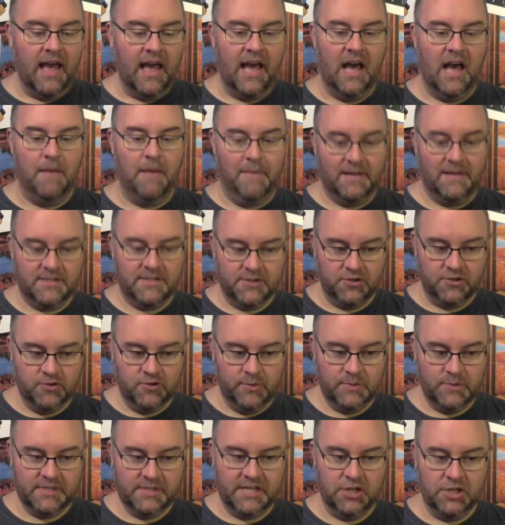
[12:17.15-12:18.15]
My
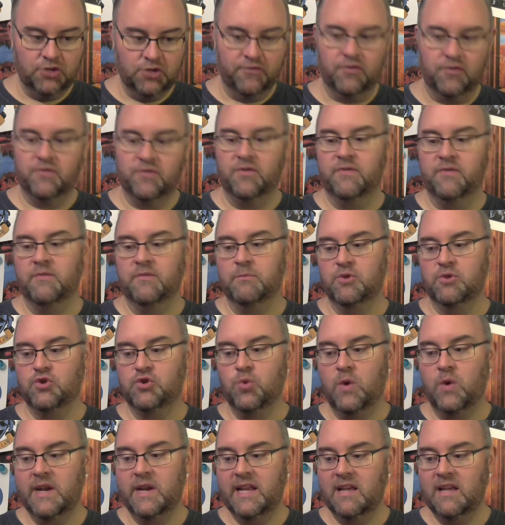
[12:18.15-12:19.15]
surgery was scheduled for November
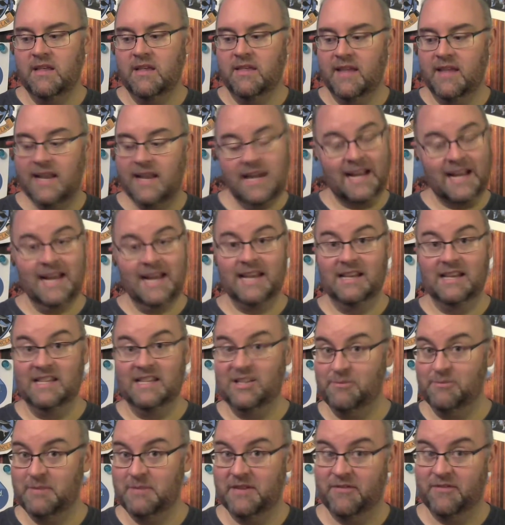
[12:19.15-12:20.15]
20th, and I got a
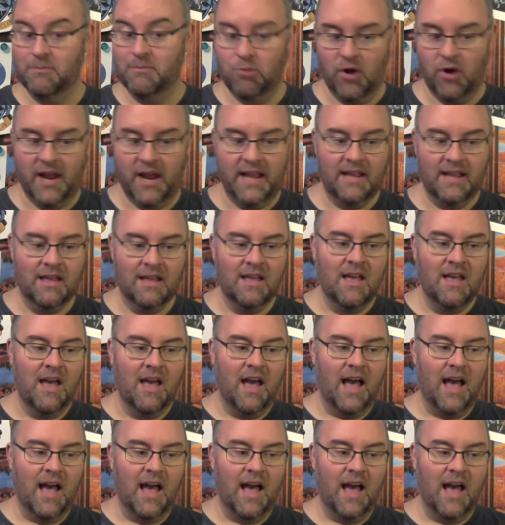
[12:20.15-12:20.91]
little bit of a break.